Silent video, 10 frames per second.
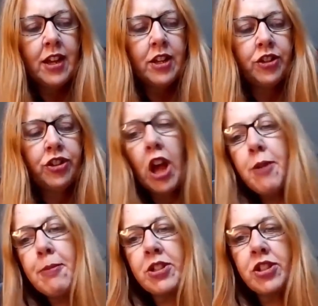So
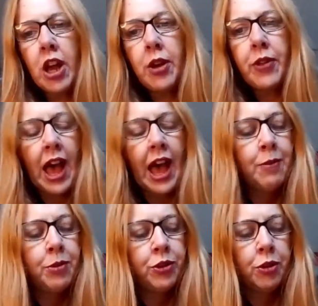much so that I
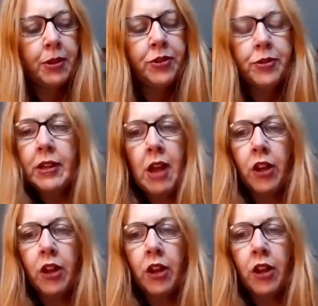was almost